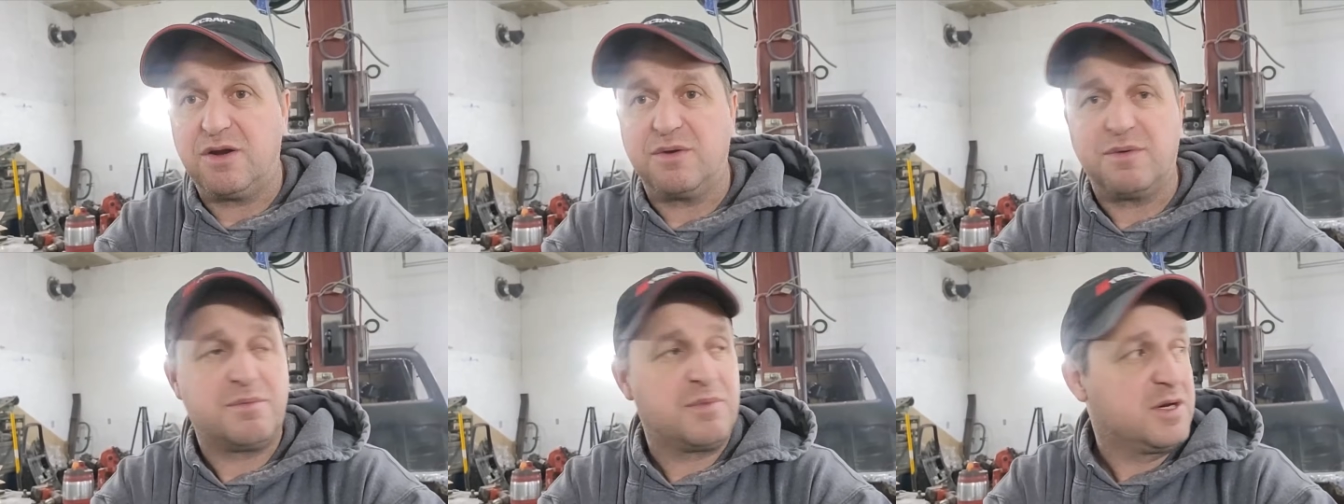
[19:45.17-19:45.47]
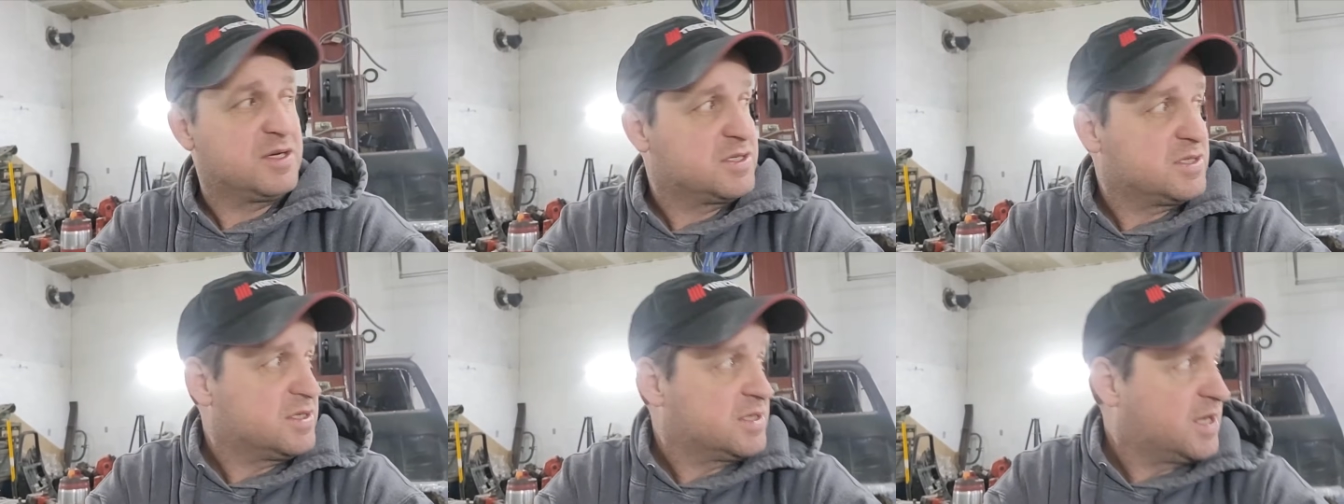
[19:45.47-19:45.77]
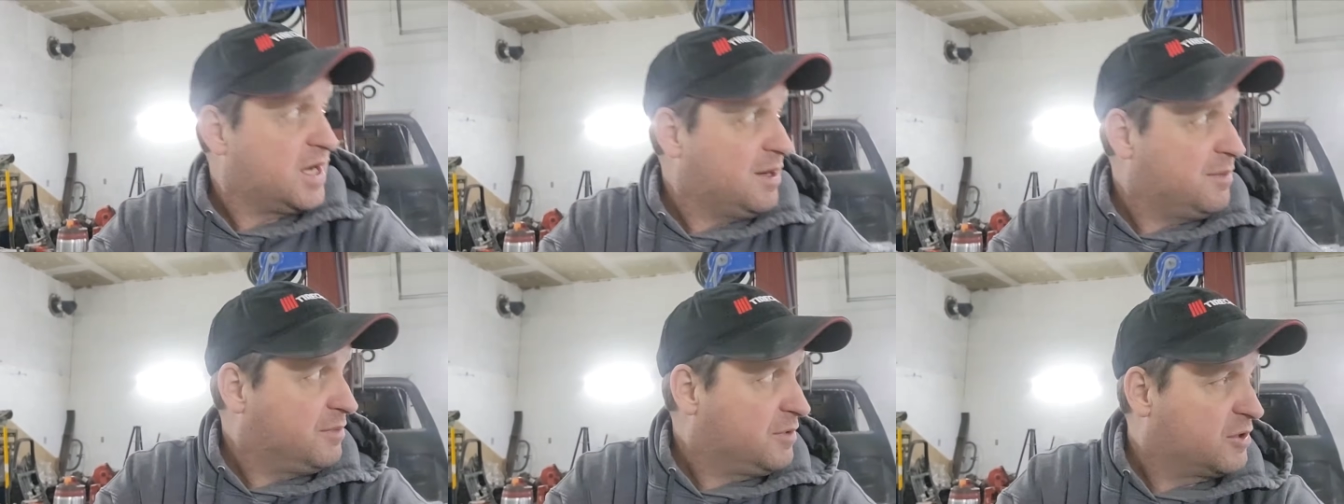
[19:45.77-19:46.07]
It brings in
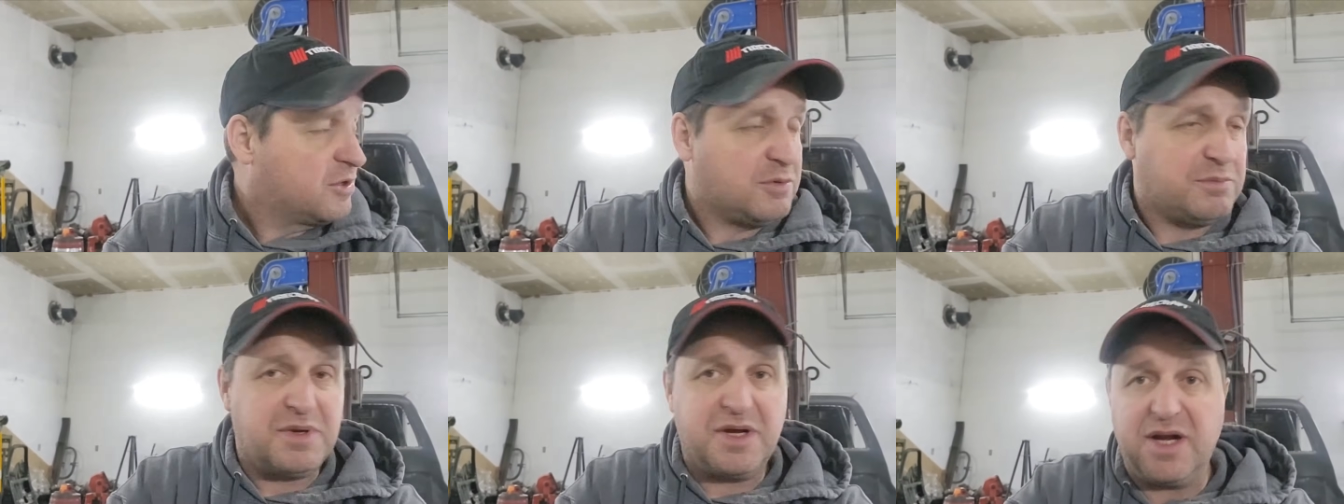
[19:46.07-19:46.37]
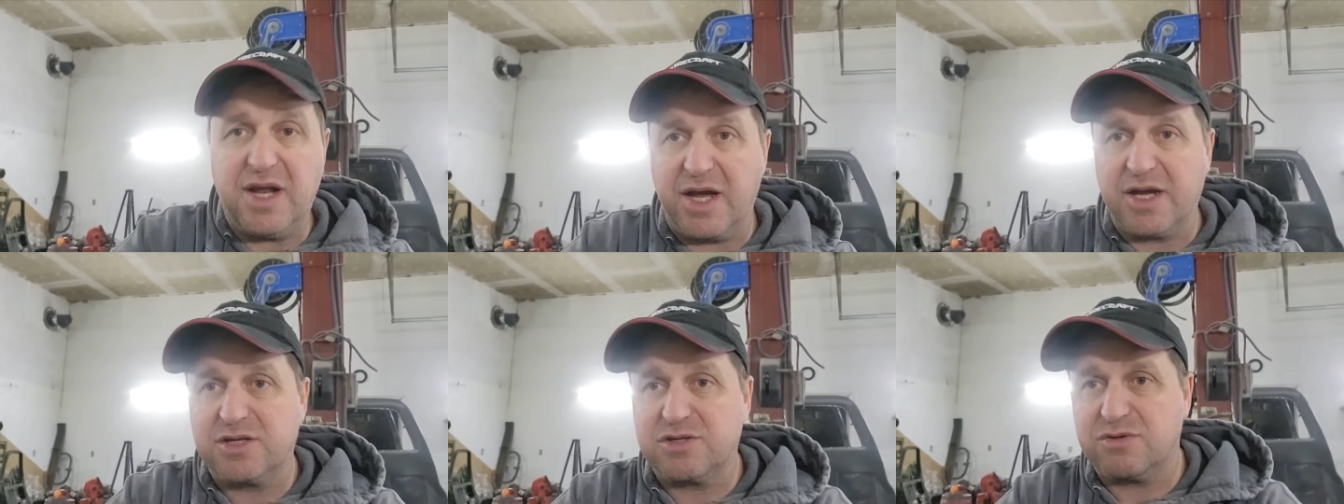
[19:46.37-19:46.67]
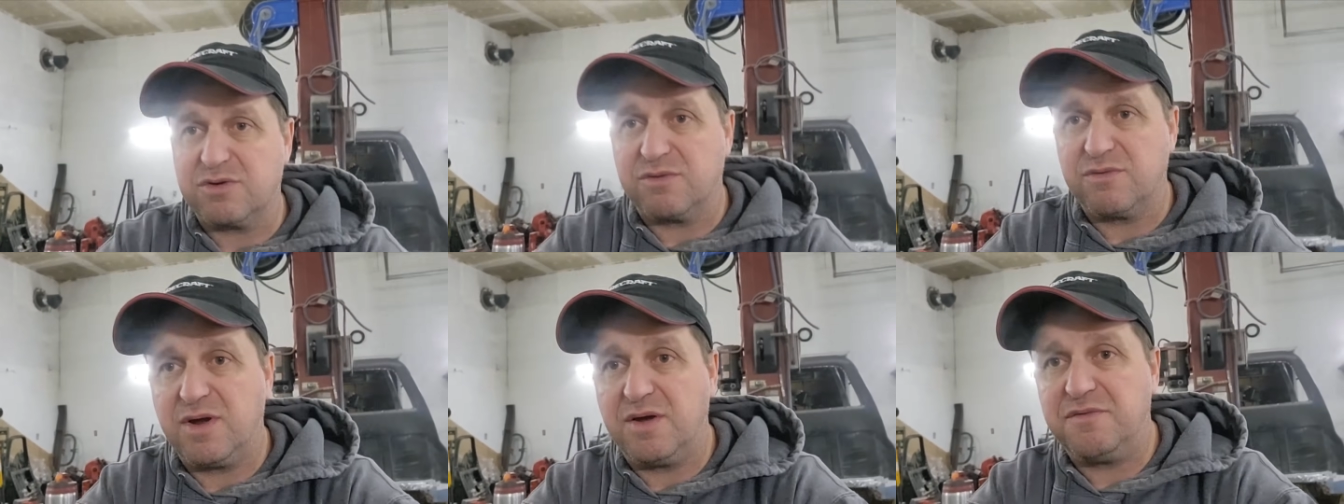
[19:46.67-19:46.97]
a little bit
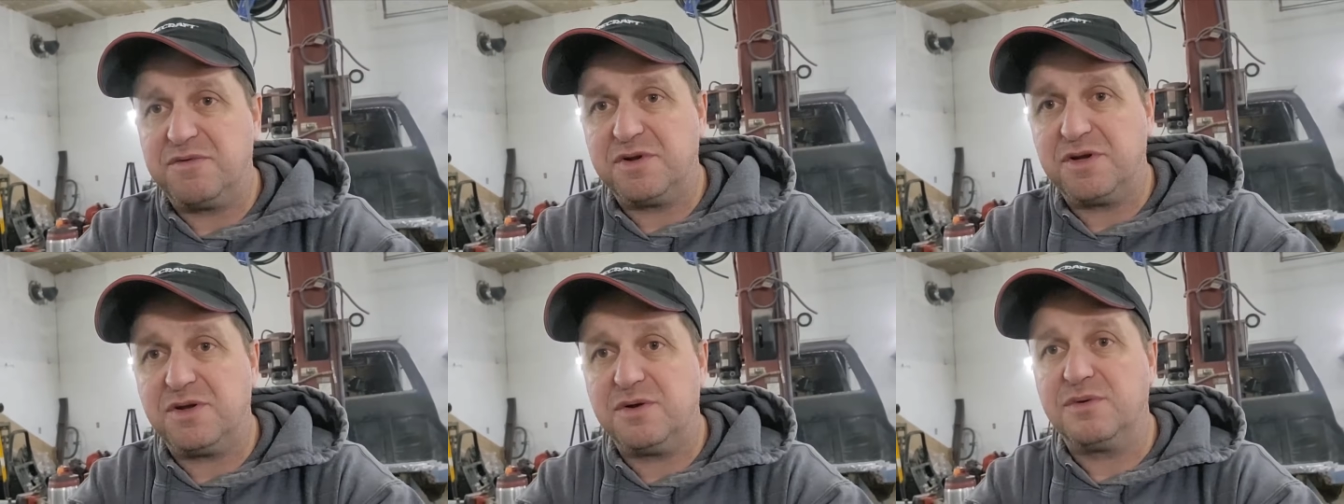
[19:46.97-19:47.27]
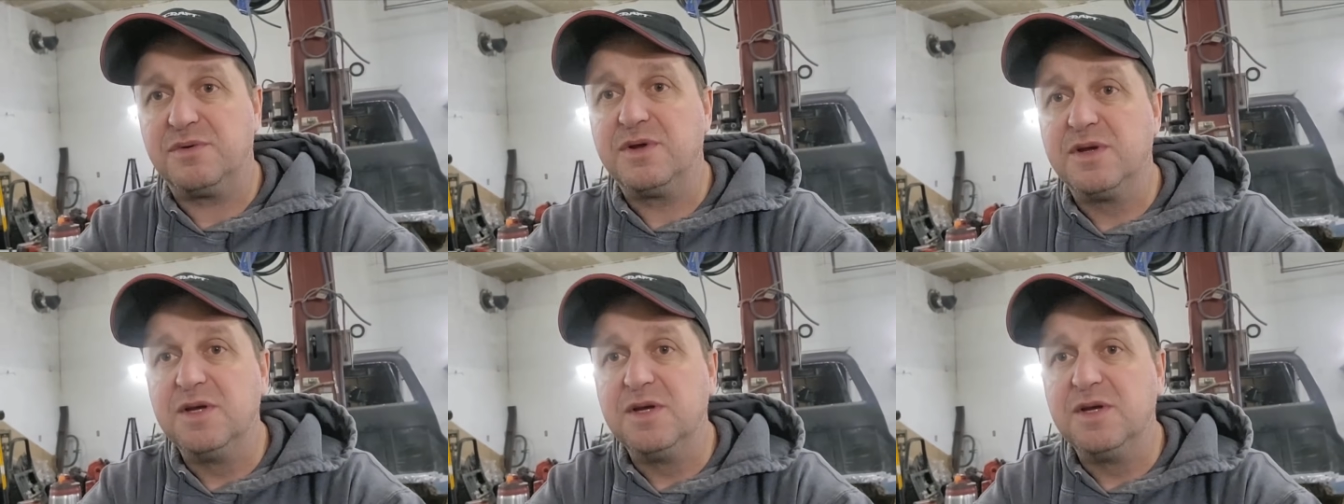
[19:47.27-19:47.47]
extra revenue.